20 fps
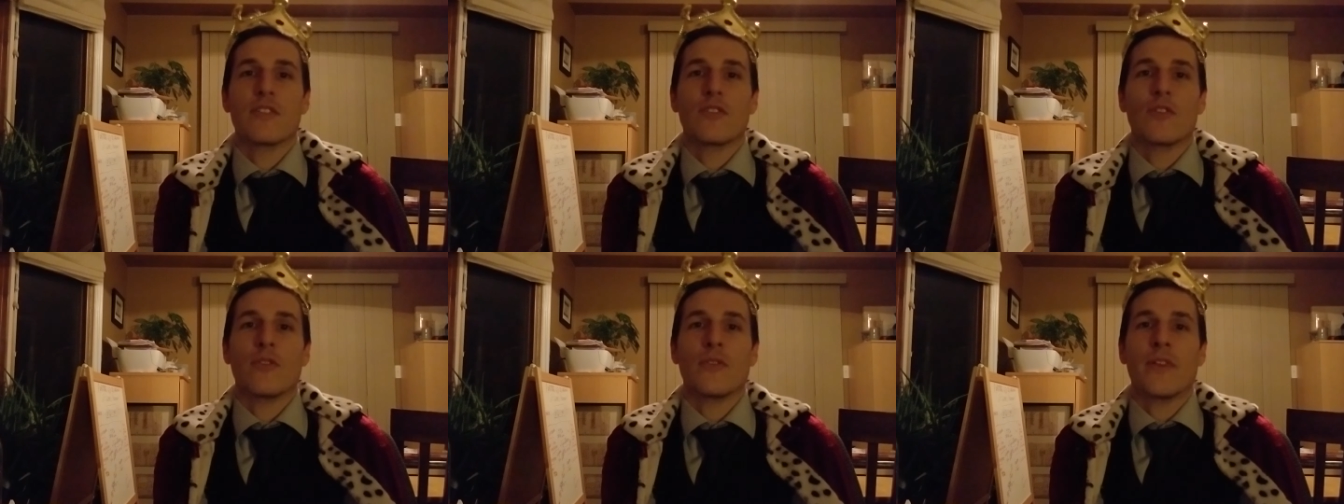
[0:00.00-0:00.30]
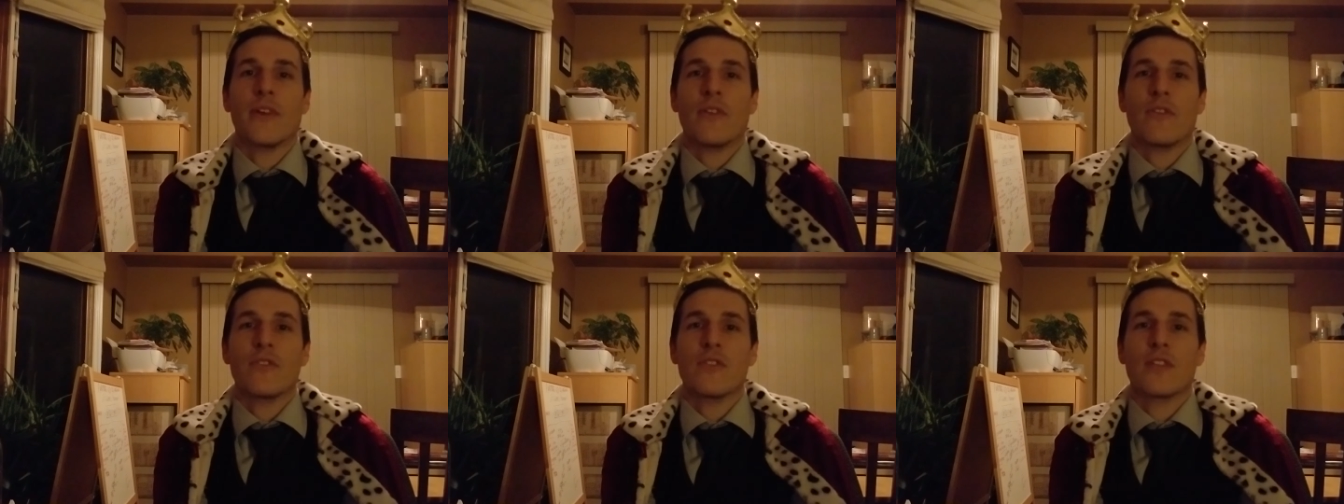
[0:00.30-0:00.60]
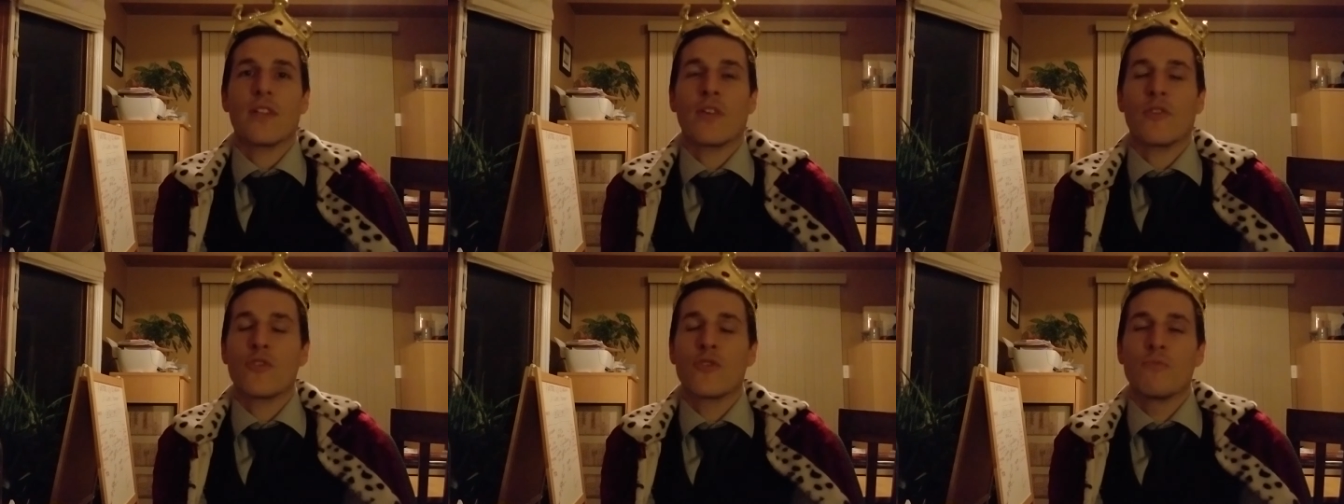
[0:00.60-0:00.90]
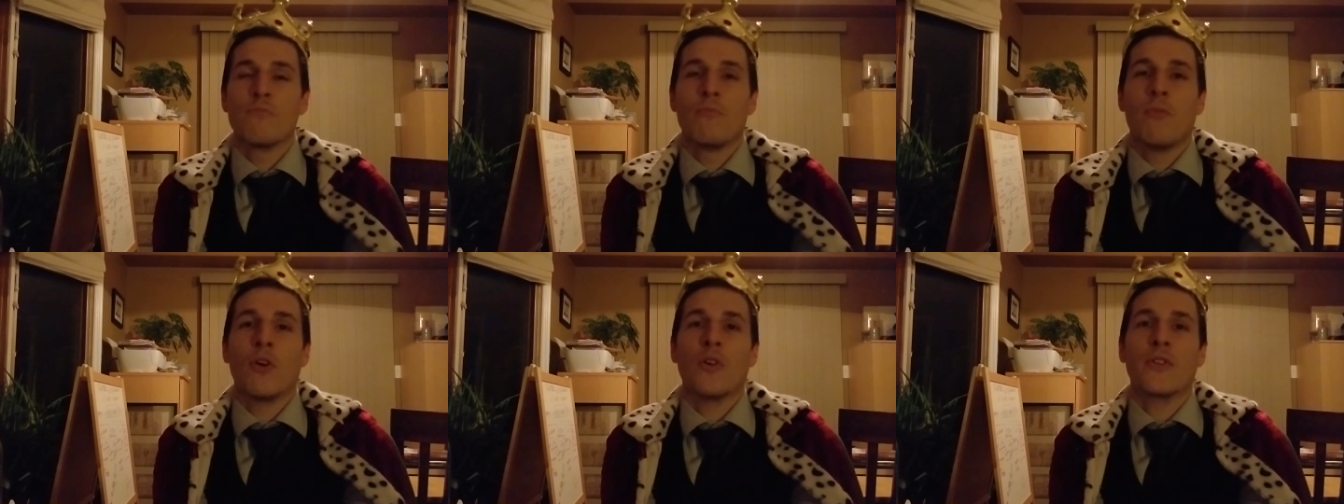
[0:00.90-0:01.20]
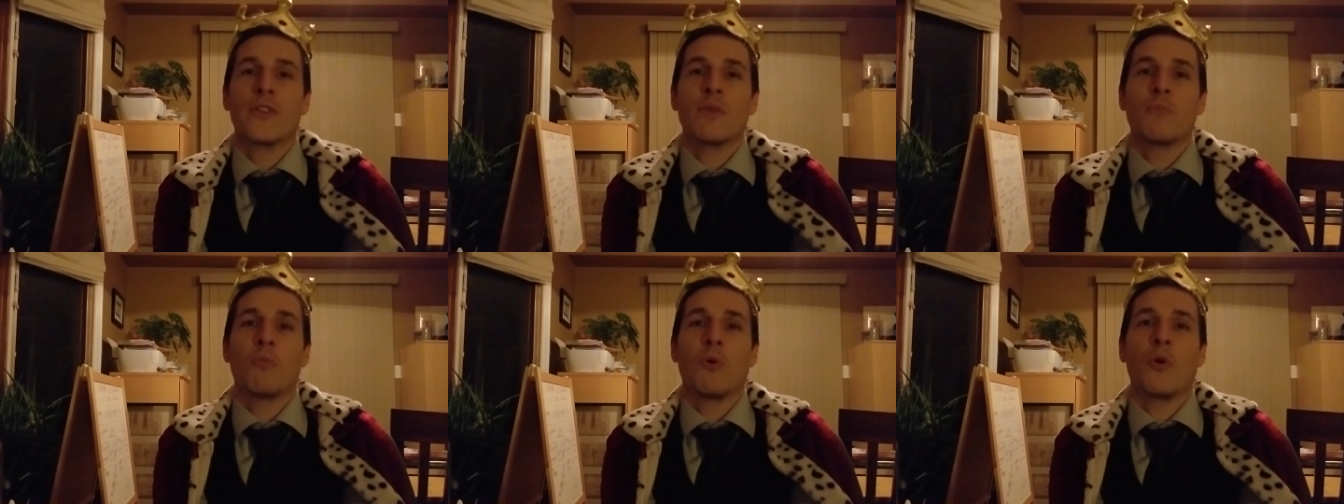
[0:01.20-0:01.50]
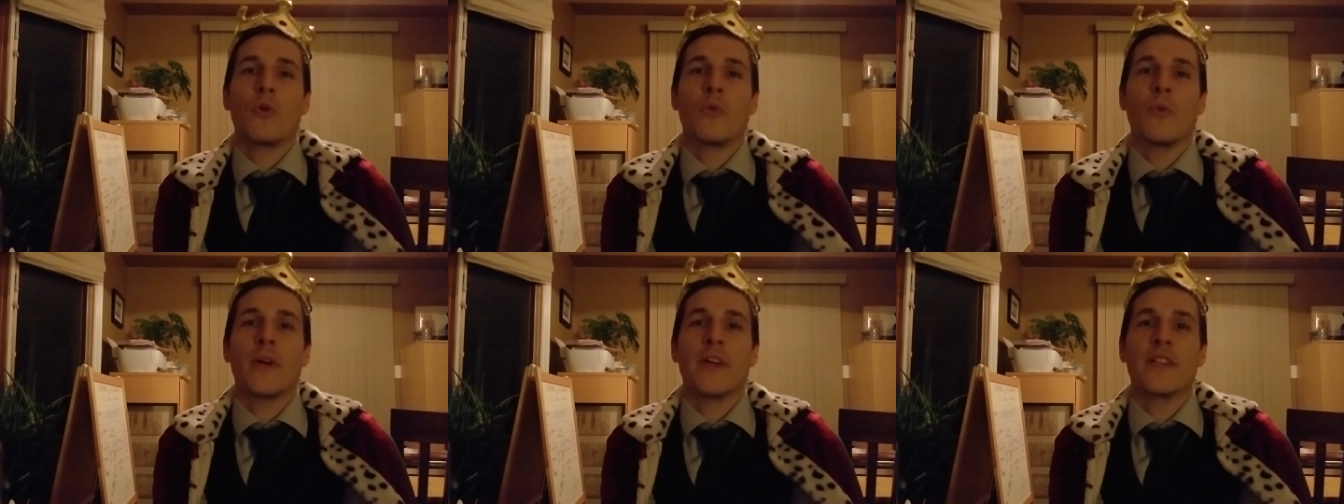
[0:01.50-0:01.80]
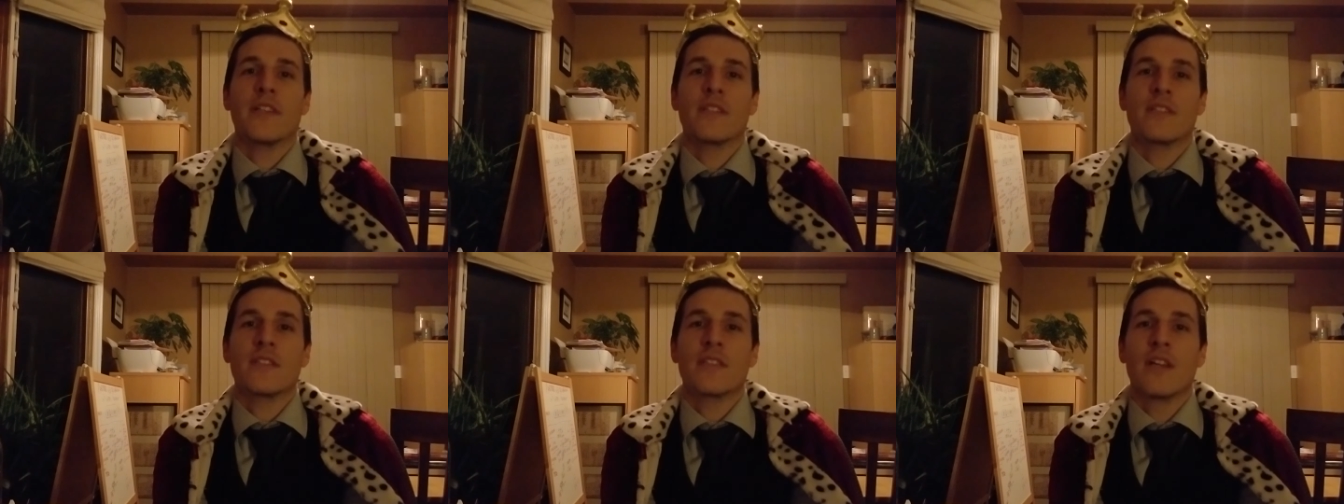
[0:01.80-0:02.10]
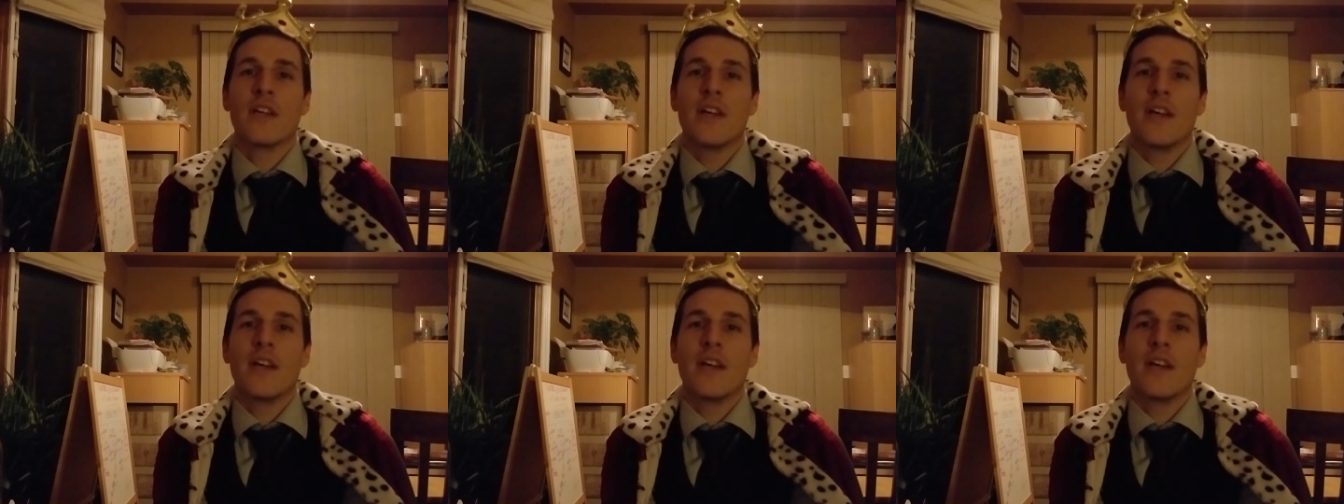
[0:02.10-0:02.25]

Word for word: So there's there's multiple ways.